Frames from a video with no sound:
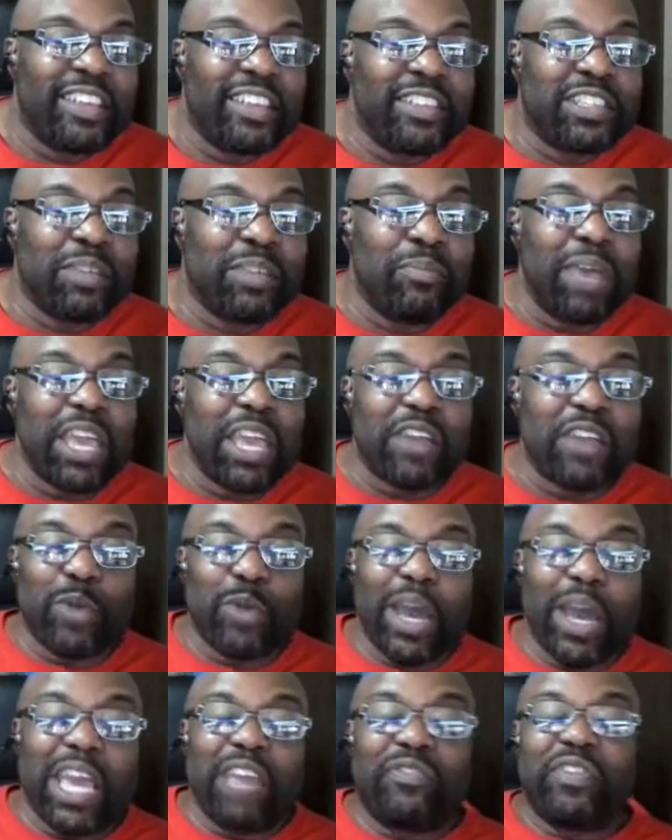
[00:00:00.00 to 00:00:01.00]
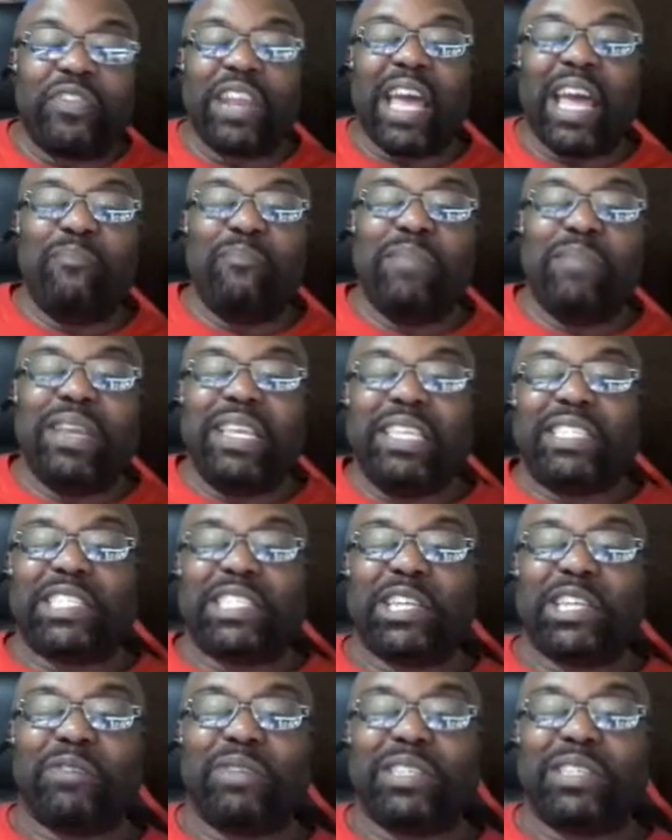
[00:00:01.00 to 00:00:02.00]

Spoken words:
To make way for that mini series